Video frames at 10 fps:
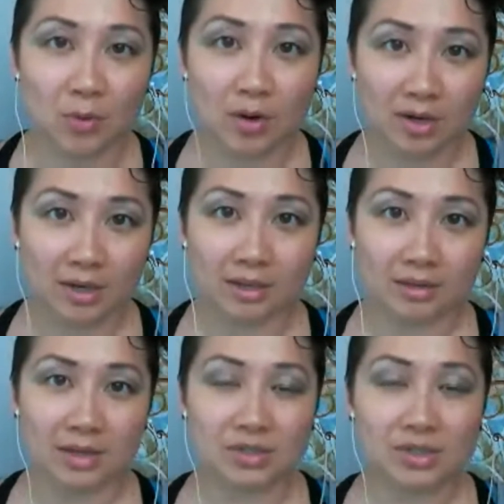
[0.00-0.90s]

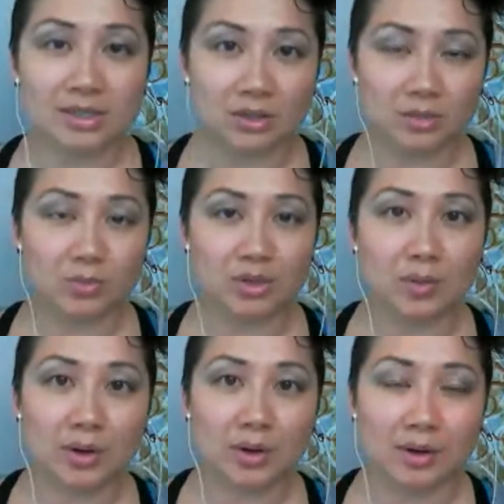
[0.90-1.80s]
before it launches and you
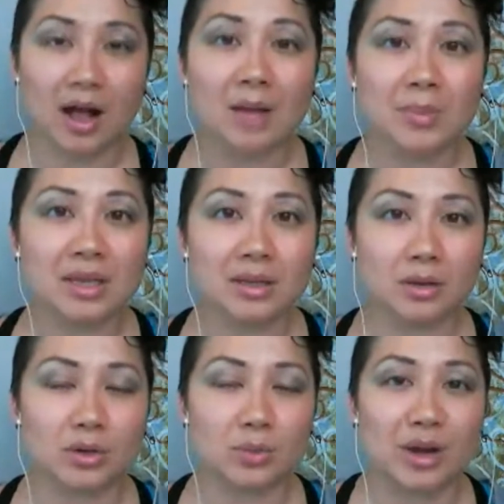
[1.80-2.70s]
can pre-order a
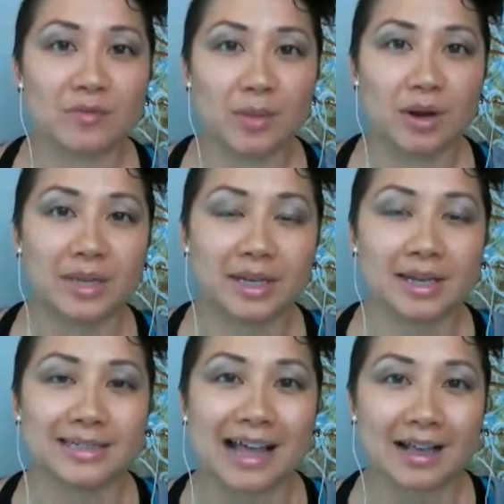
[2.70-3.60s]
copy, go to
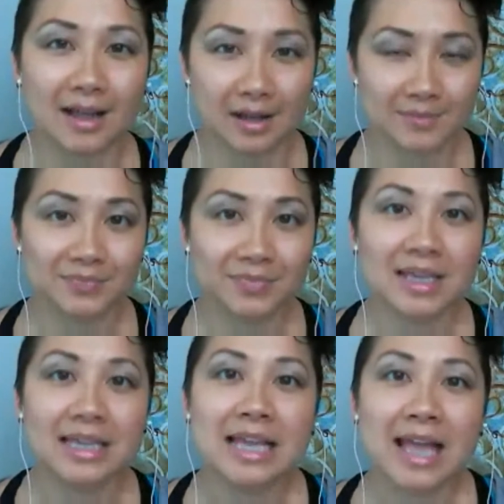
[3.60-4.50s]
bravebearmedia.com.